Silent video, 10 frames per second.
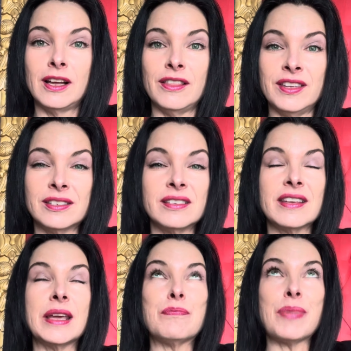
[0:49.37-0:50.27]
This is
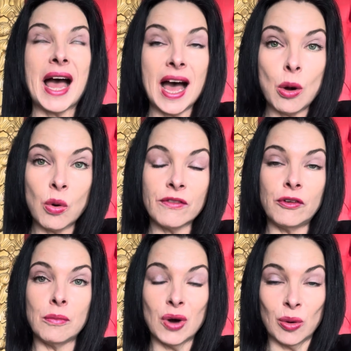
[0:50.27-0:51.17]
a
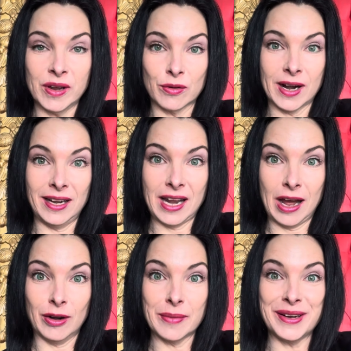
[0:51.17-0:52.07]
powerful moment right
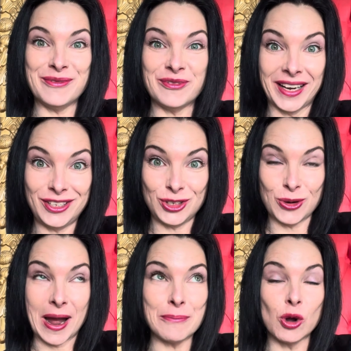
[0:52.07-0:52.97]
now, and I'm going to invite you.
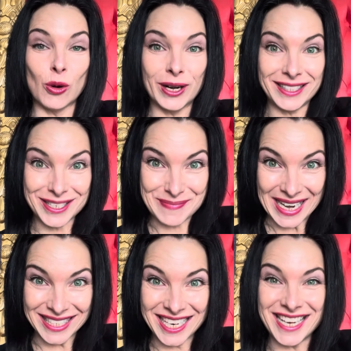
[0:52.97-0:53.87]
I'm going into
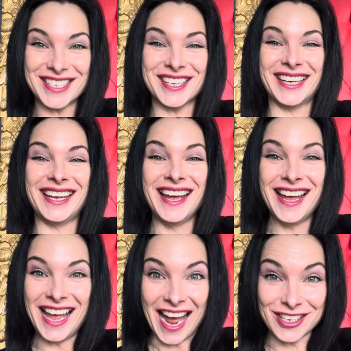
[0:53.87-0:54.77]
meditation.
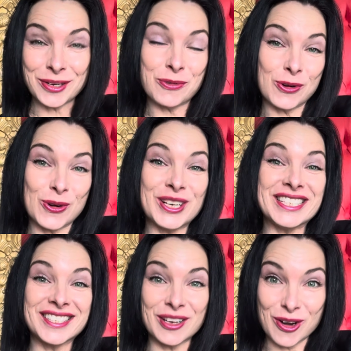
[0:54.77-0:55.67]
Actually, we're going into
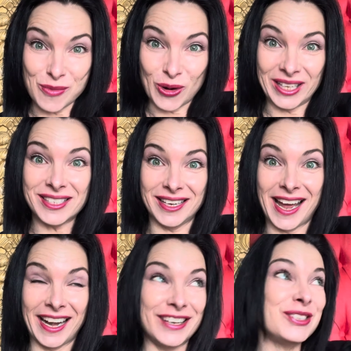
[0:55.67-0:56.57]
ceremony
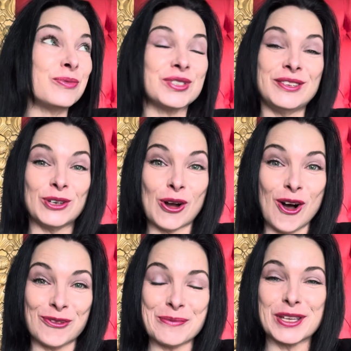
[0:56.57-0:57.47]
tonight. I just received a
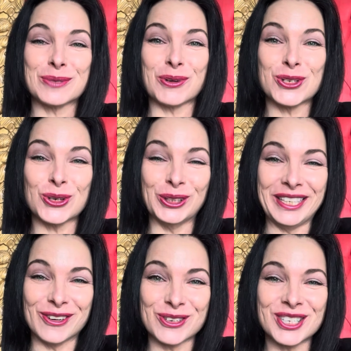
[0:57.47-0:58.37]
call from the spiritual
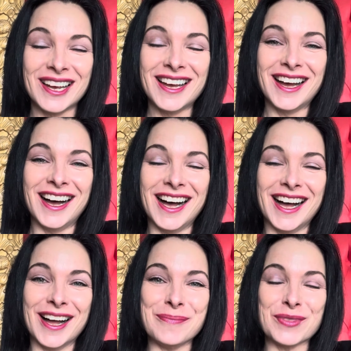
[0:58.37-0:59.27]
leaders
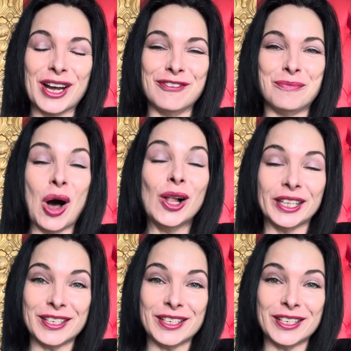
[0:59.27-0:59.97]
um, of Bali.